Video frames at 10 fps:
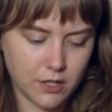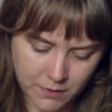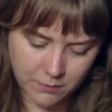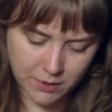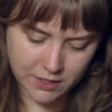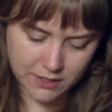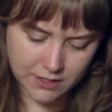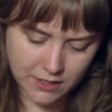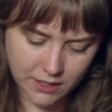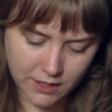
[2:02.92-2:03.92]
I'm going to put a
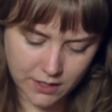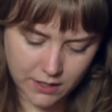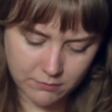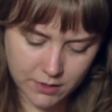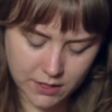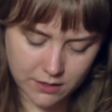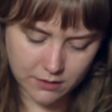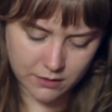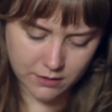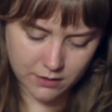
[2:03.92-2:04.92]
tiny bit
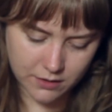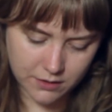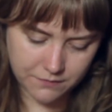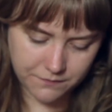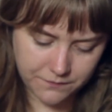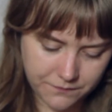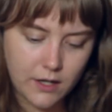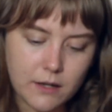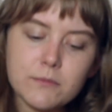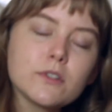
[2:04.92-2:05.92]

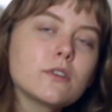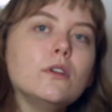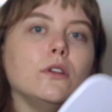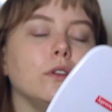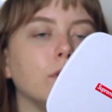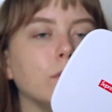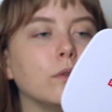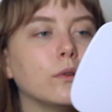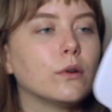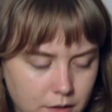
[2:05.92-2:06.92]
on, and I'm just going to
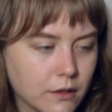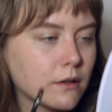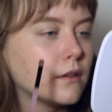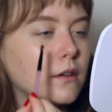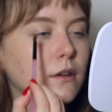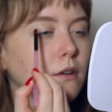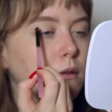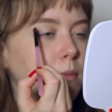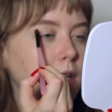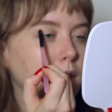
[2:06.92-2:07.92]
do a
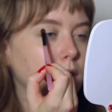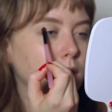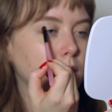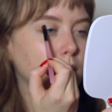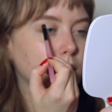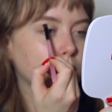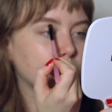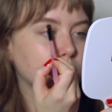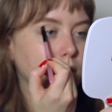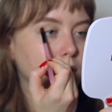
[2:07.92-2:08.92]
little bit
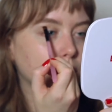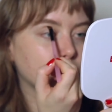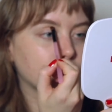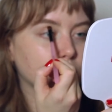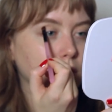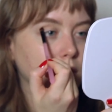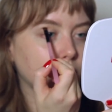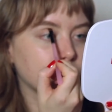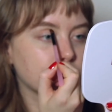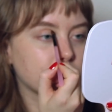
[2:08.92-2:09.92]
kind of along the
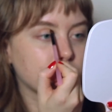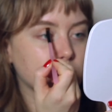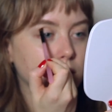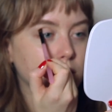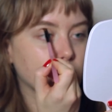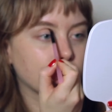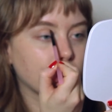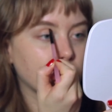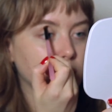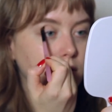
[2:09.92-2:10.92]
crease. So this is
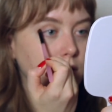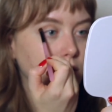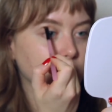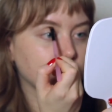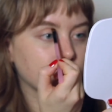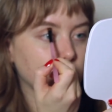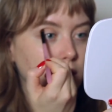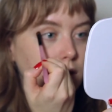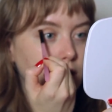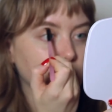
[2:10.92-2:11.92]
kind of a crease
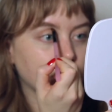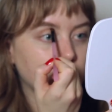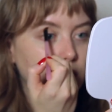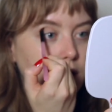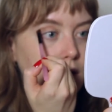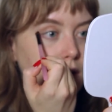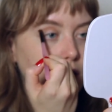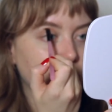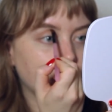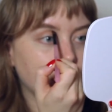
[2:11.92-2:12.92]
color.
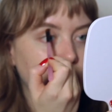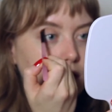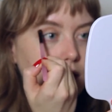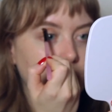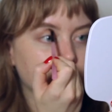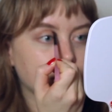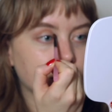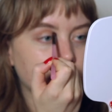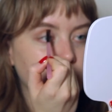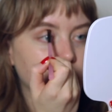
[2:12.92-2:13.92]
And this
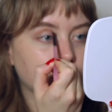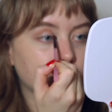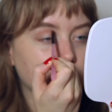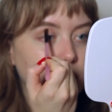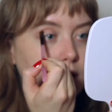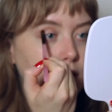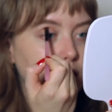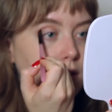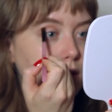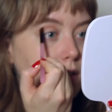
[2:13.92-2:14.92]
is a look
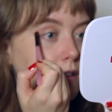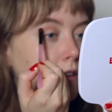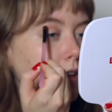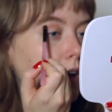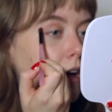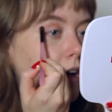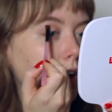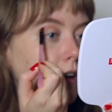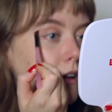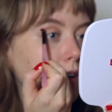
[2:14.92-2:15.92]

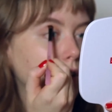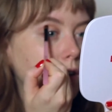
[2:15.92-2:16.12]
that